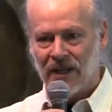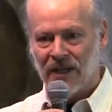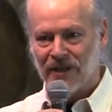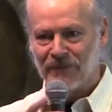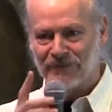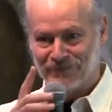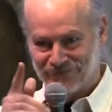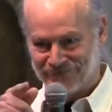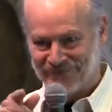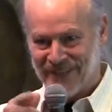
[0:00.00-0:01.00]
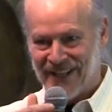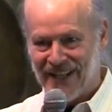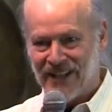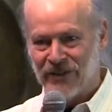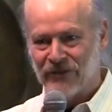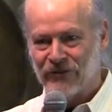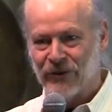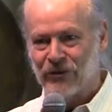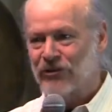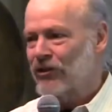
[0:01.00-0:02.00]
The
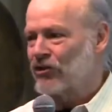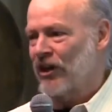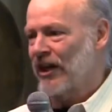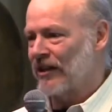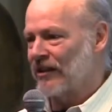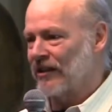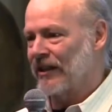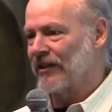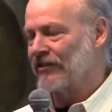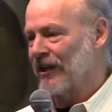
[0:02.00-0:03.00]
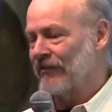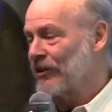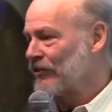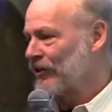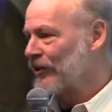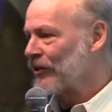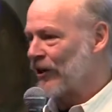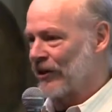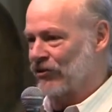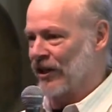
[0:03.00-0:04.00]
first channel is obviously the
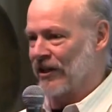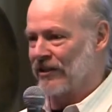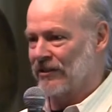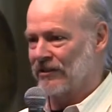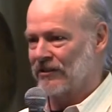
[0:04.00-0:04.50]
thought channel.